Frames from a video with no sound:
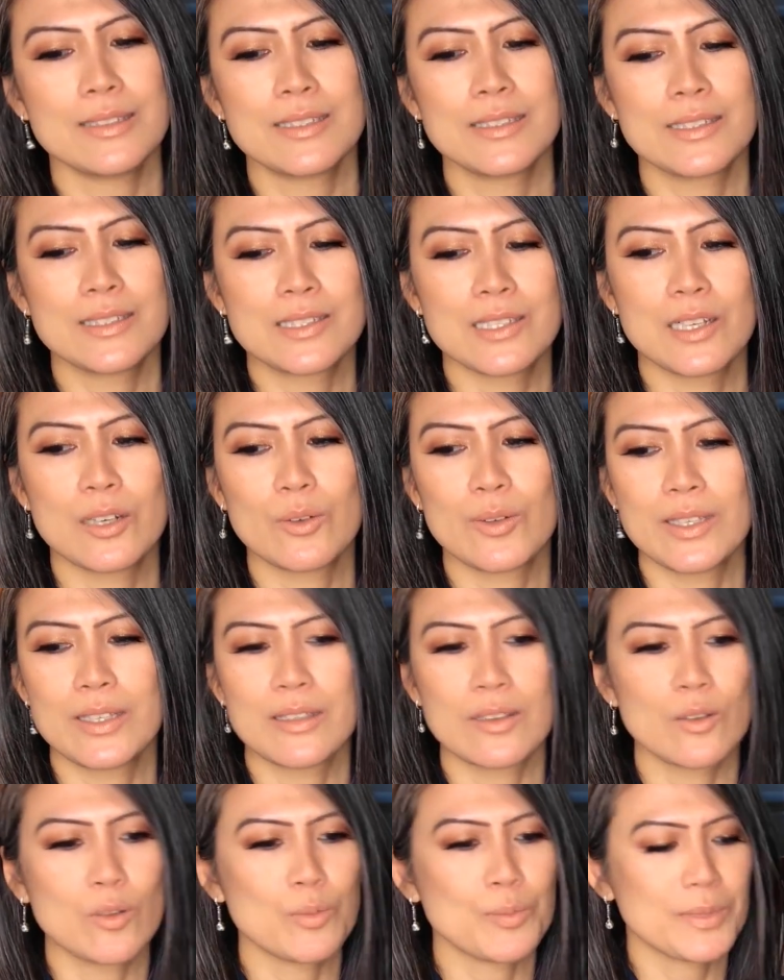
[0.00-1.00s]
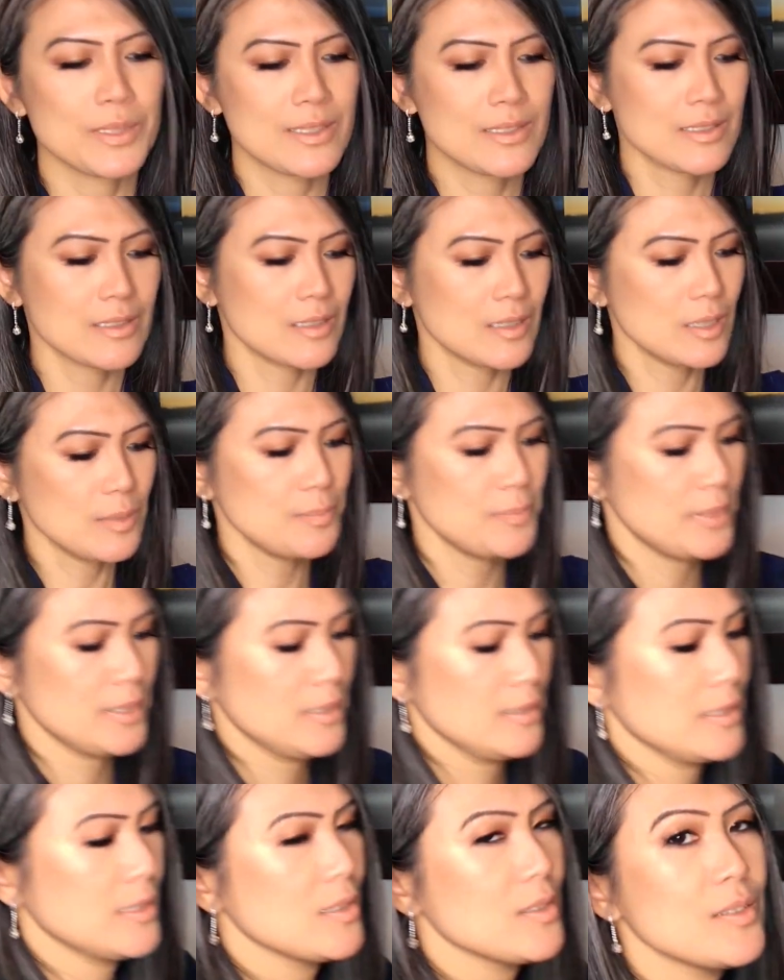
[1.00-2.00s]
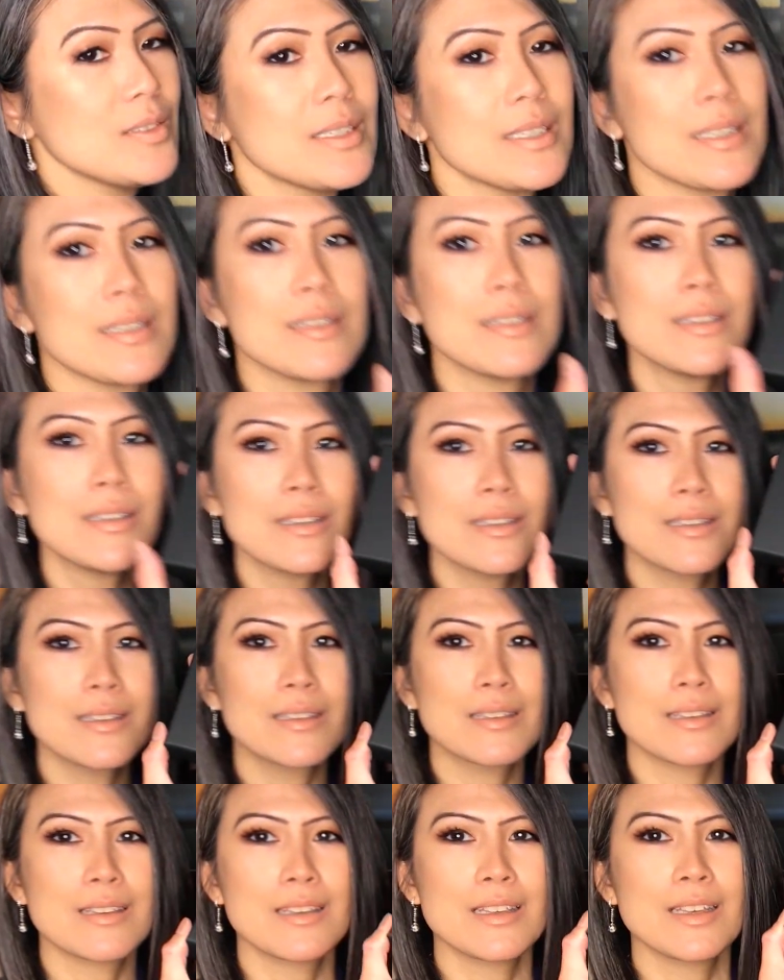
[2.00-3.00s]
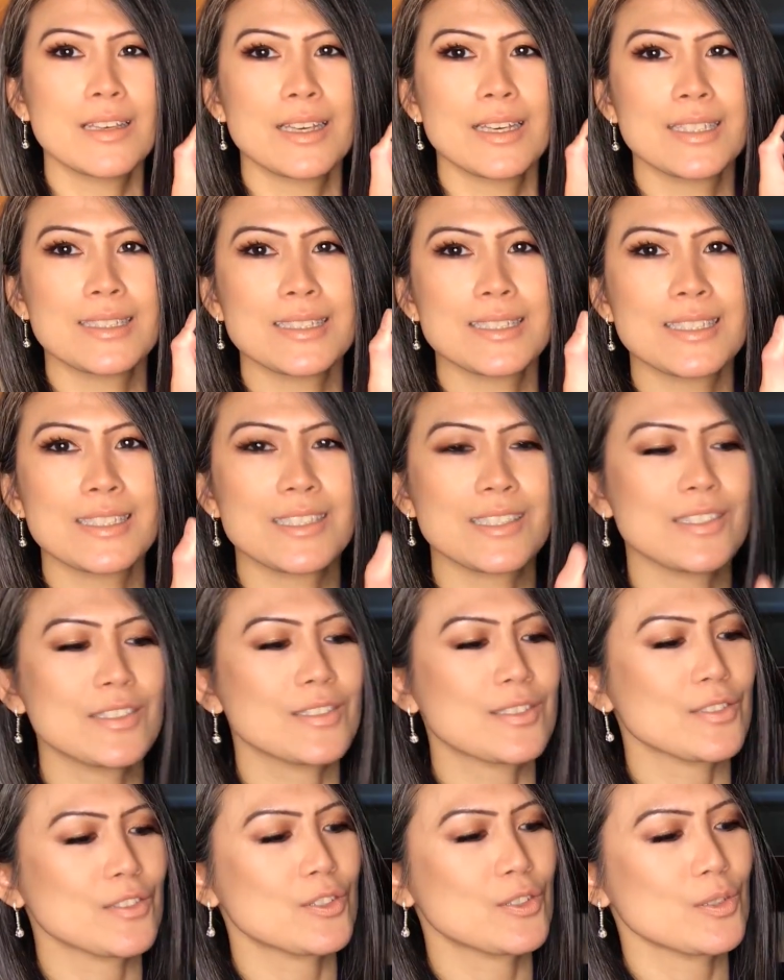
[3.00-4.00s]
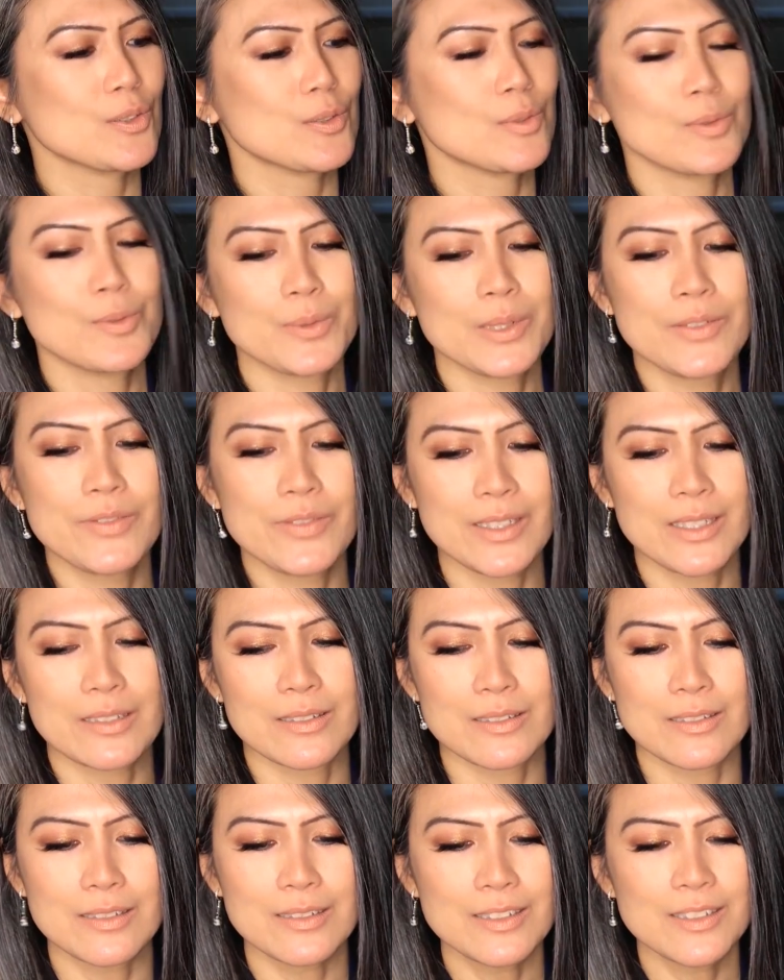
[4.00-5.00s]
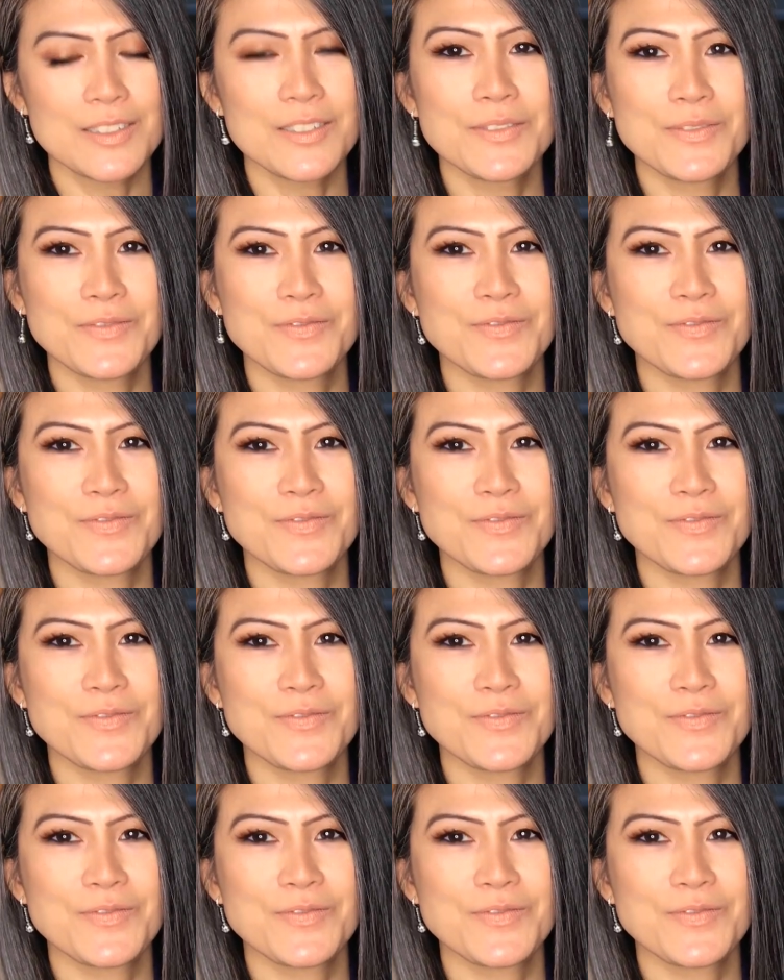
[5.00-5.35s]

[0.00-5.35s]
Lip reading: This is how it opens up, literally. This is to reveal.